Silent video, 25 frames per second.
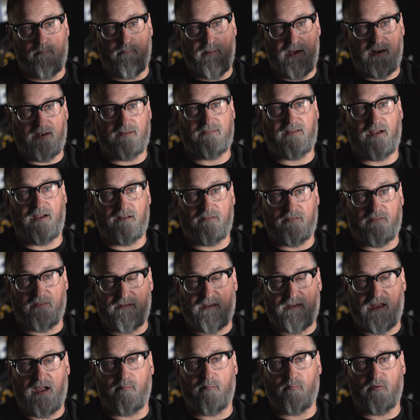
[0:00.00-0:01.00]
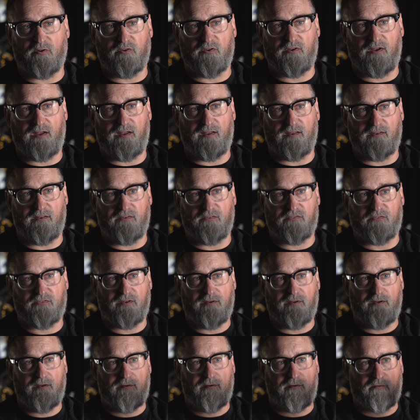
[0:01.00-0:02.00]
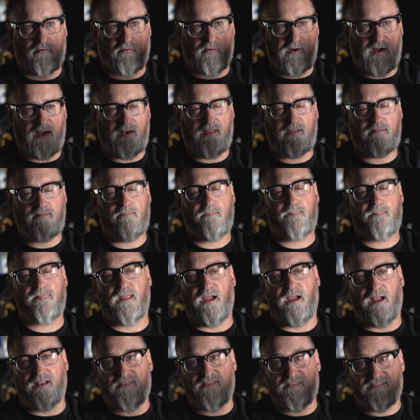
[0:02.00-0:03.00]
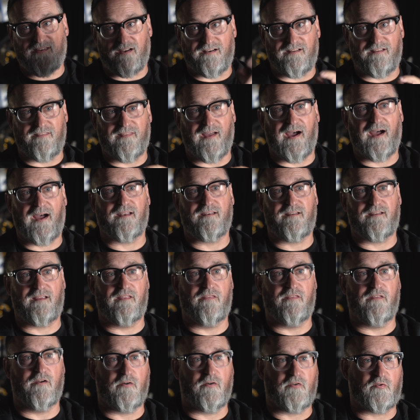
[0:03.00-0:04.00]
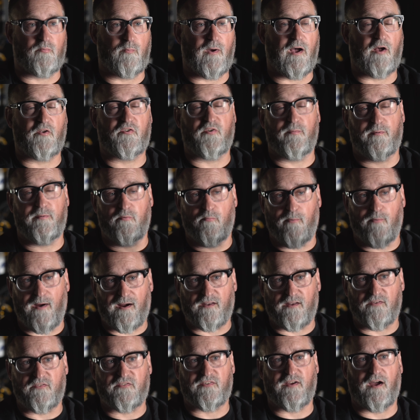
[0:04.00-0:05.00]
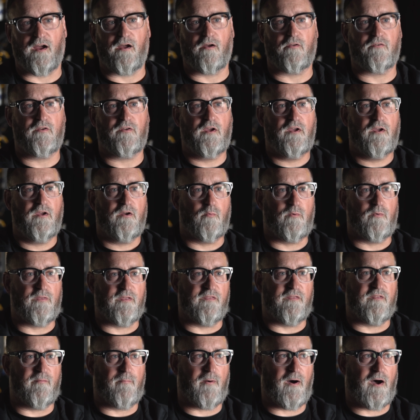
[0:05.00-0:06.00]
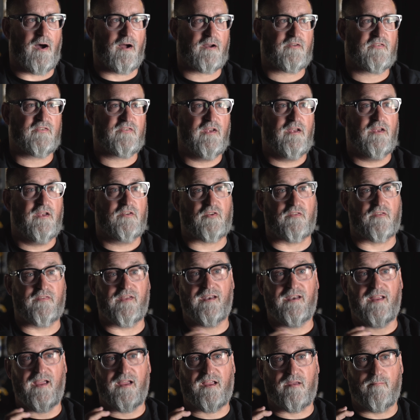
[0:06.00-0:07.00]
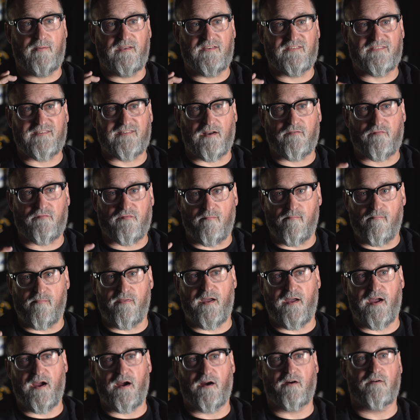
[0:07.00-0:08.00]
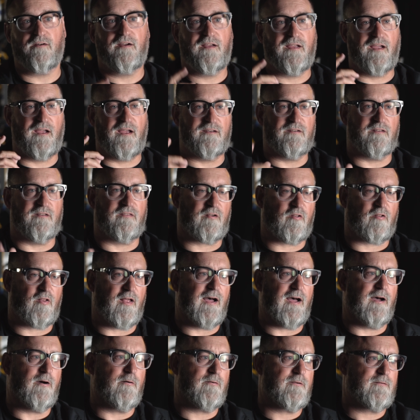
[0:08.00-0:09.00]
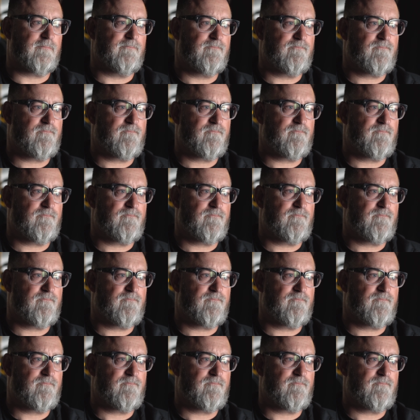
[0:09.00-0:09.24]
metadata that the camera is creating and sending that in there as well to be reconciled within the box. So then it can be sent from there into the cloud.